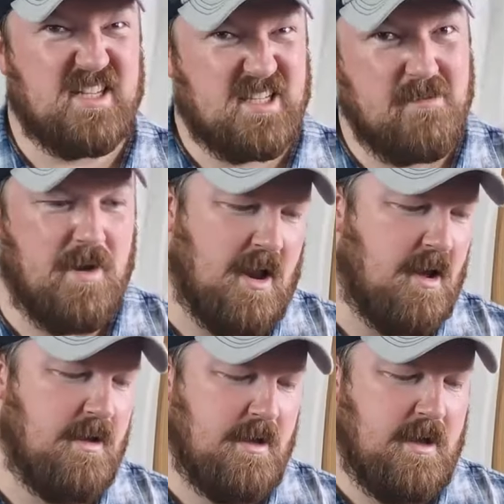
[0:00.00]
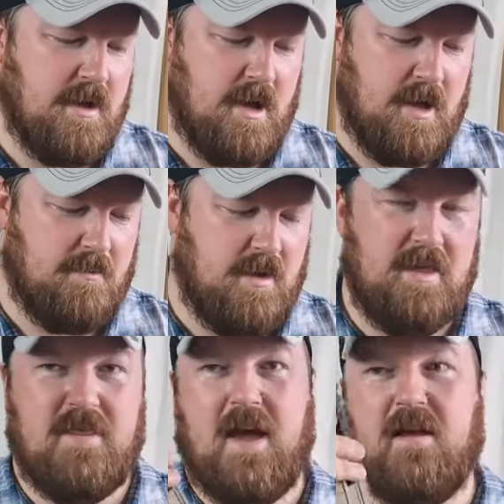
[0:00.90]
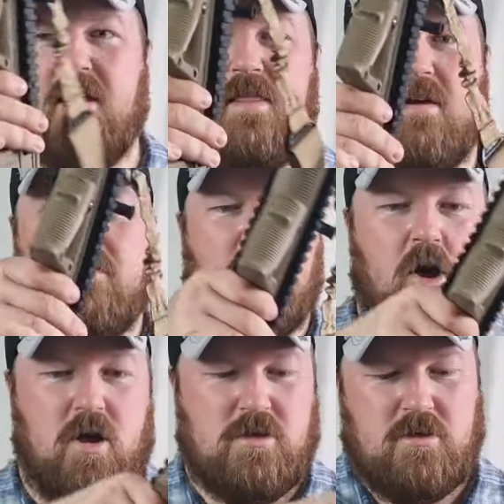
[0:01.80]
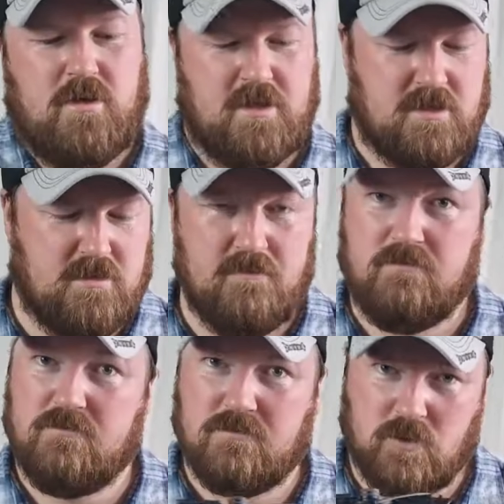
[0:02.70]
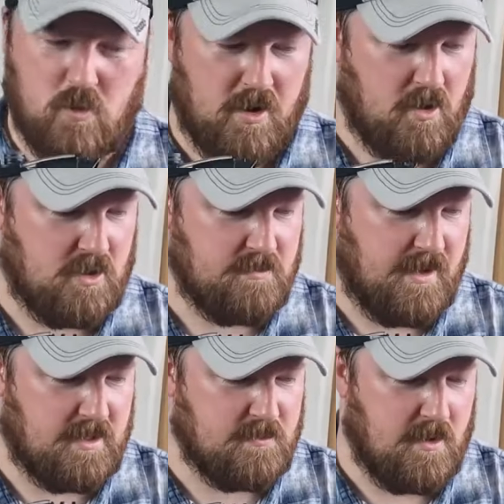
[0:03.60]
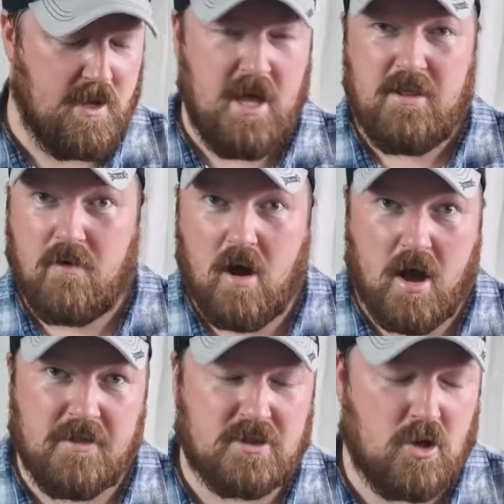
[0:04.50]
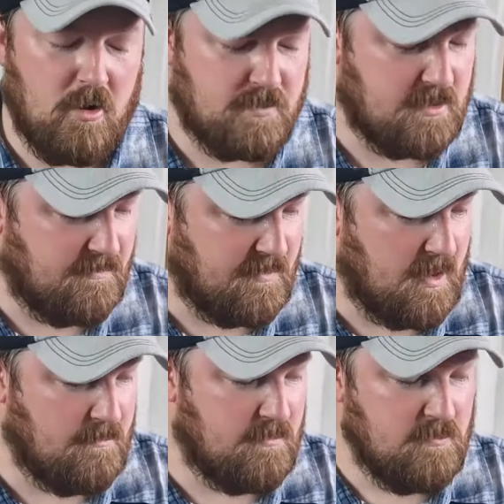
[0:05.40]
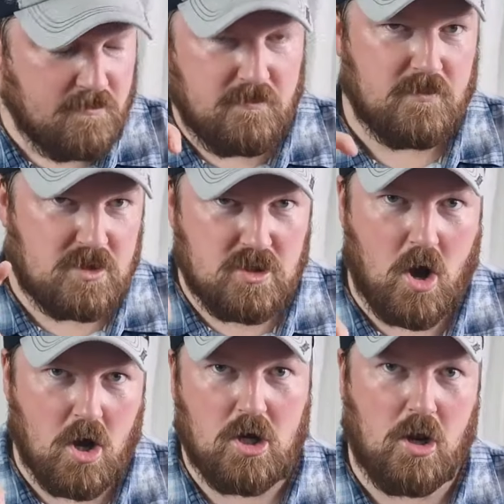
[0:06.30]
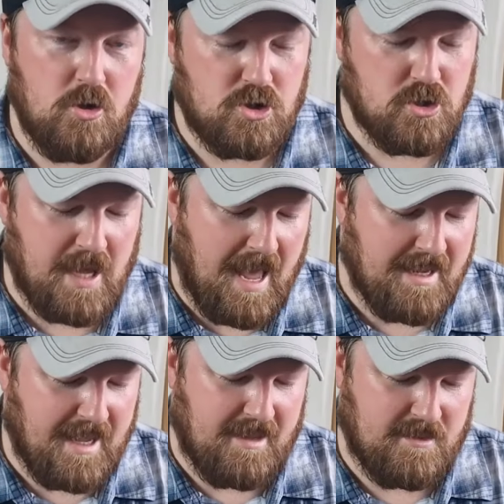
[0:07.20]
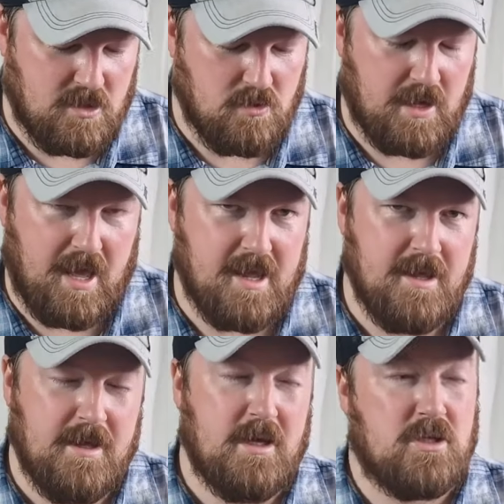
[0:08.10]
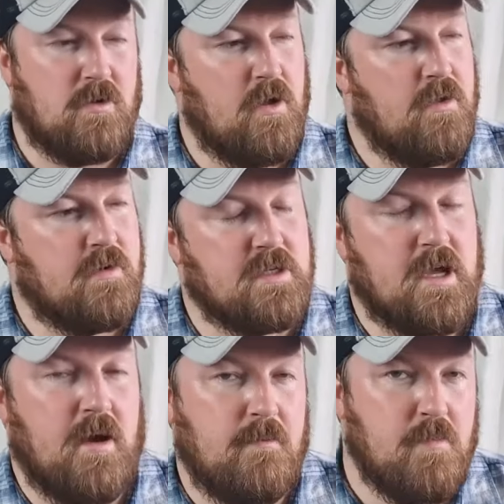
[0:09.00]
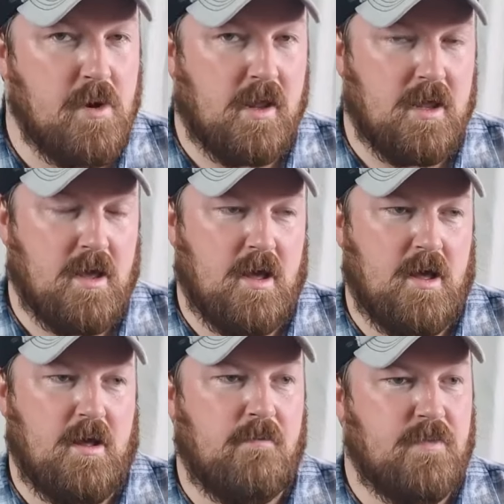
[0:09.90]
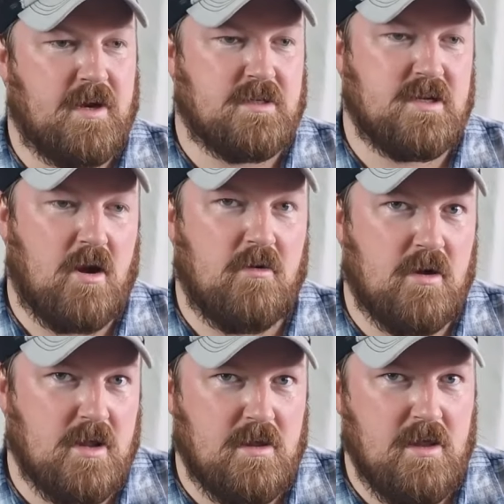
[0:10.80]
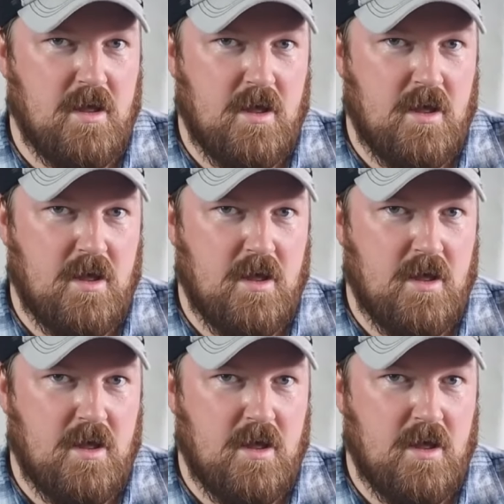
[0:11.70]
similar in that regard. So that's quite nice about it as well. There are other types of SCAR clones you can get in the UK. So I know there is a company that is currently